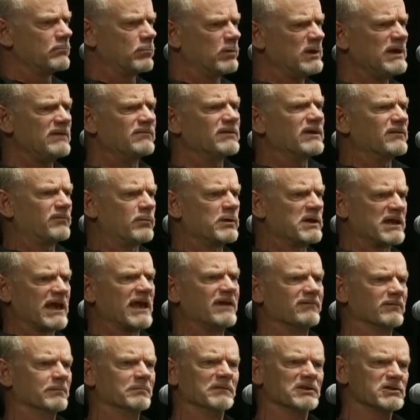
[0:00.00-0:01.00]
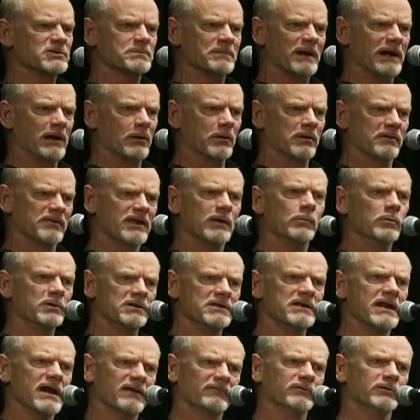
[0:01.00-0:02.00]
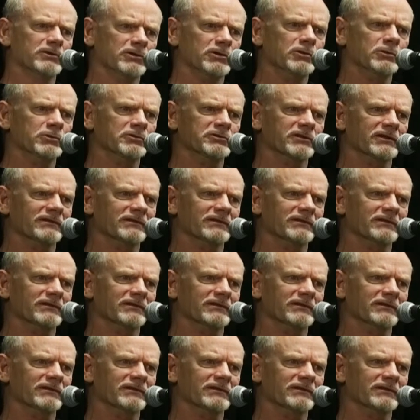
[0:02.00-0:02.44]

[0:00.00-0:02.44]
Even if we gave them this power, they would never use